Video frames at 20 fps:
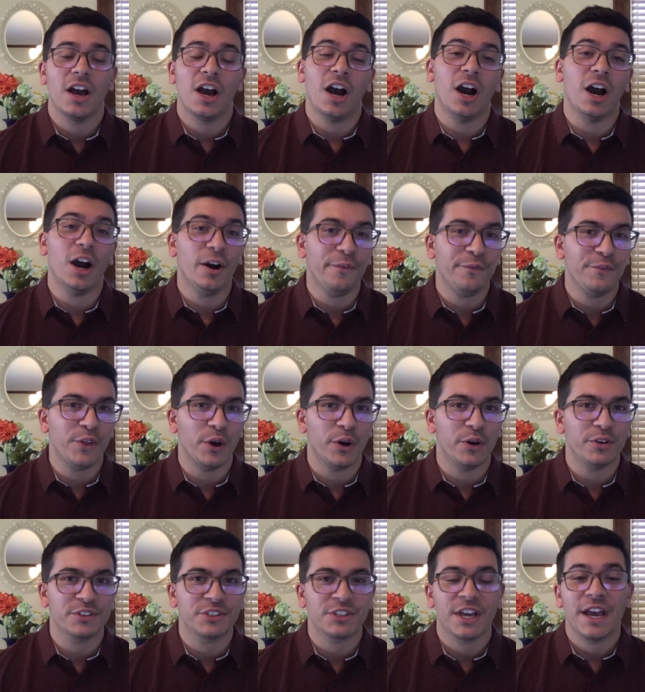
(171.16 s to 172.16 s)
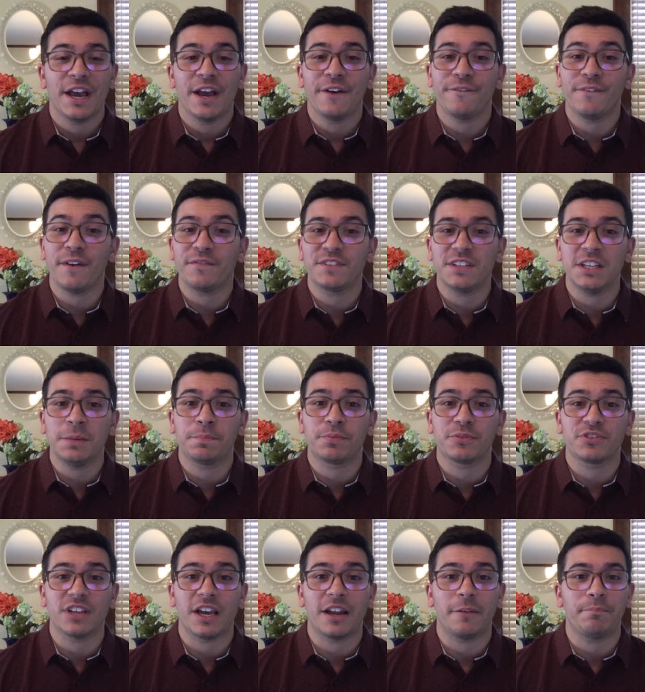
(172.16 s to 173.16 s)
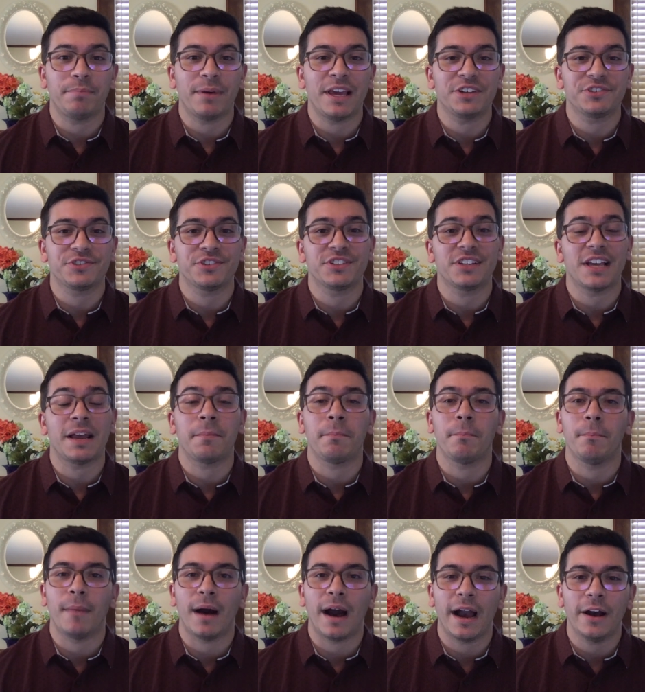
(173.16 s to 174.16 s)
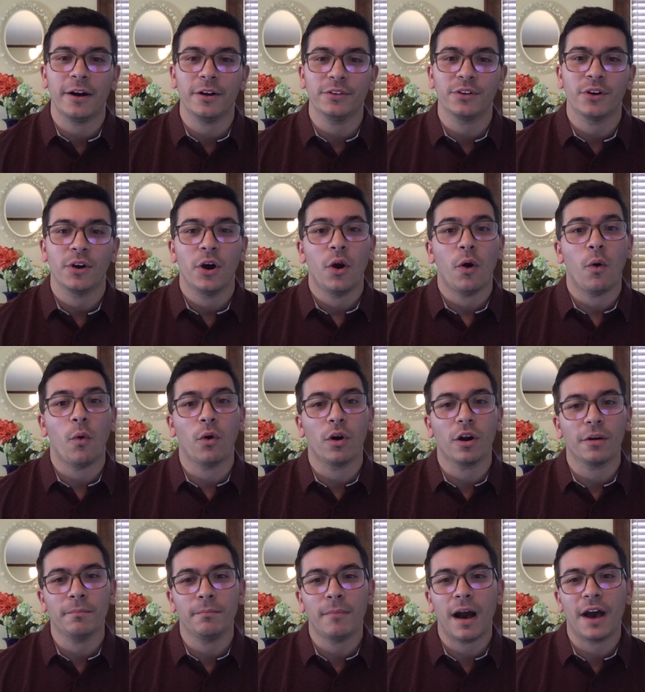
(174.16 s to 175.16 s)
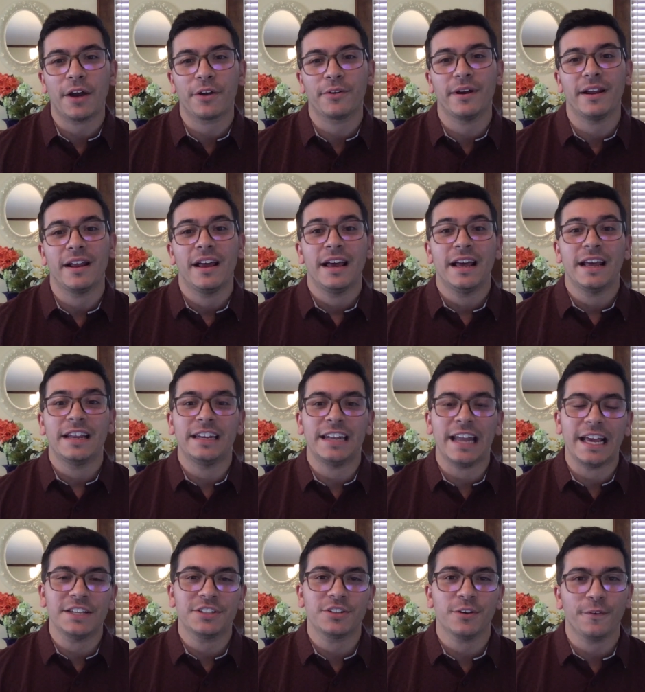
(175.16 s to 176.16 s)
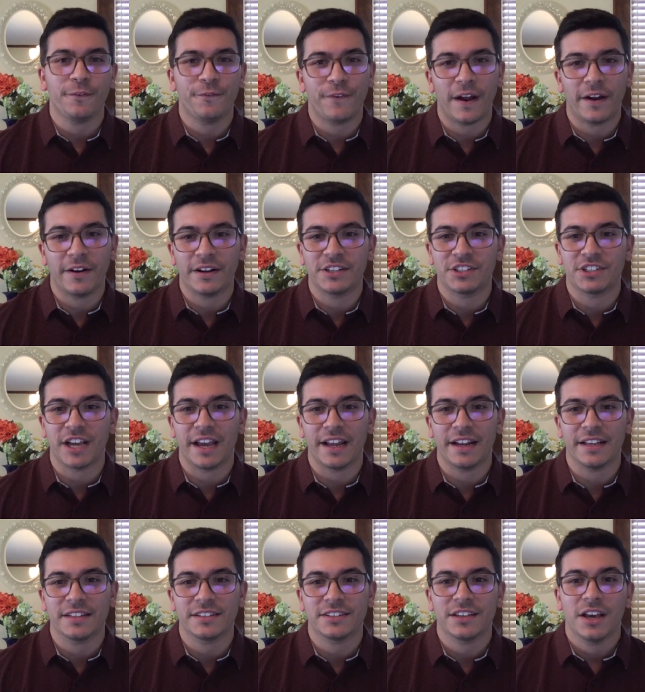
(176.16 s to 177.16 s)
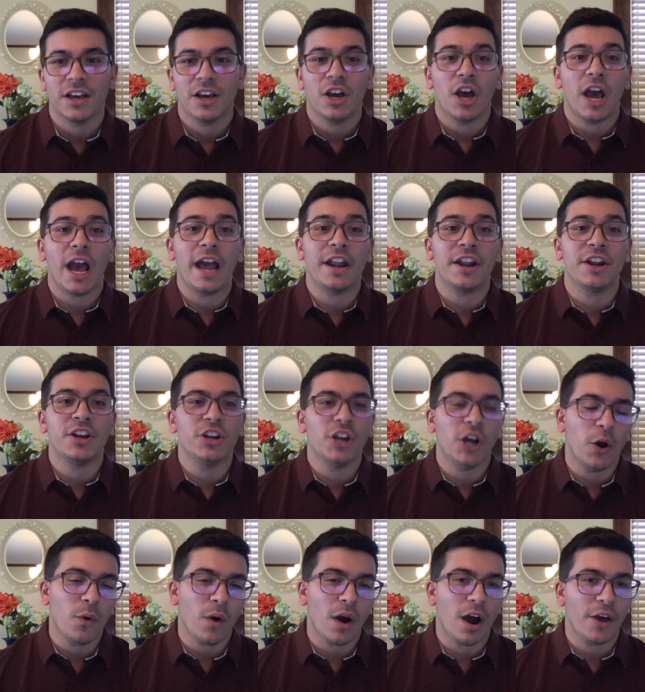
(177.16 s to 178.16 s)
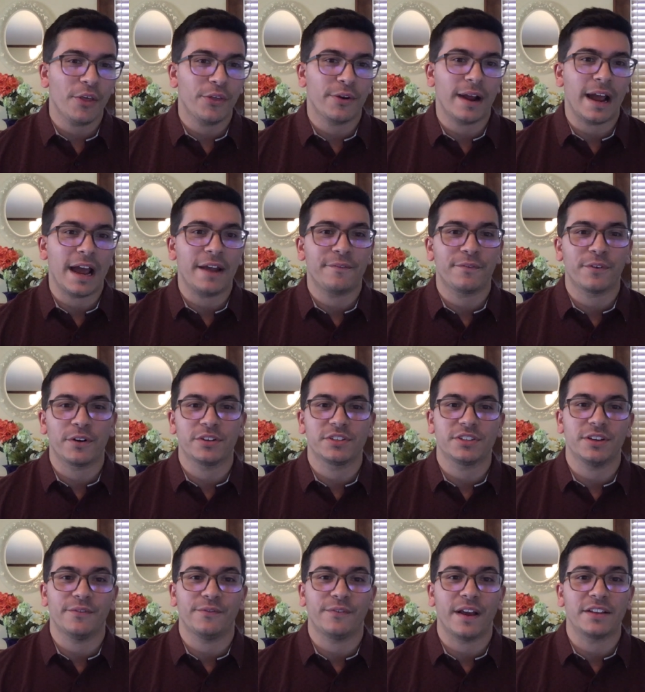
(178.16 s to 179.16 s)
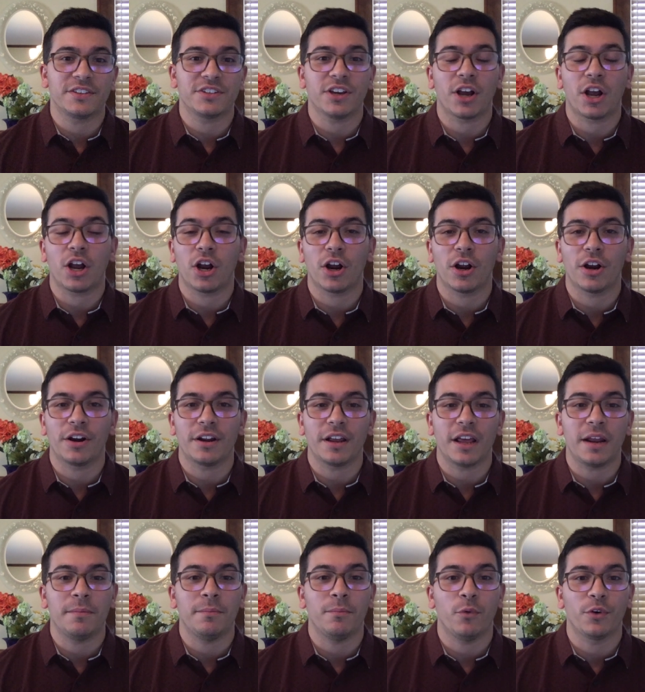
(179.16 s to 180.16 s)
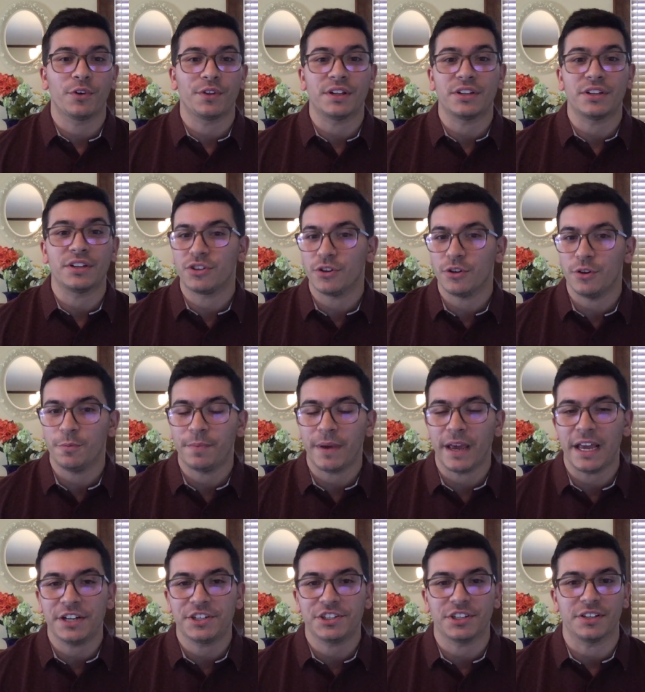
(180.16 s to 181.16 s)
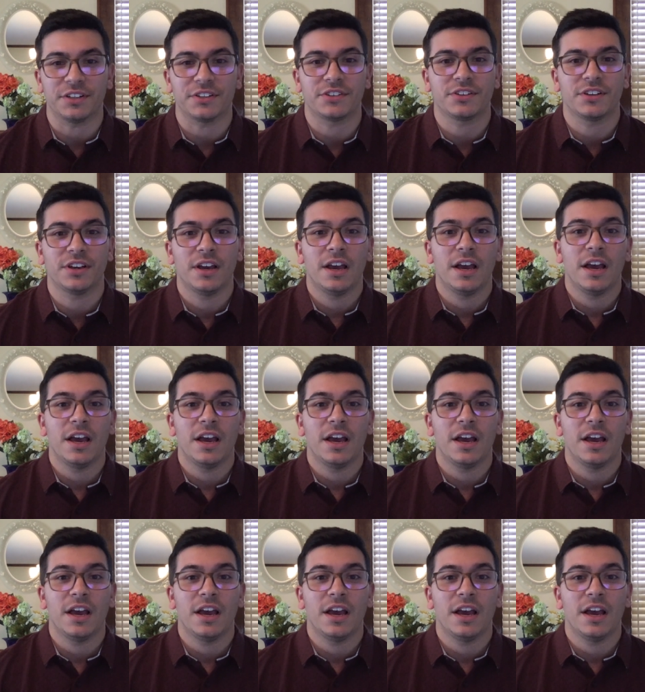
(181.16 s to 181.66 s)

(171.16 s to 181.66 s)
Of those, 15% of patients had mild or moderate nasopharyngitis, and no other adverse events occurred in more than 2 patients.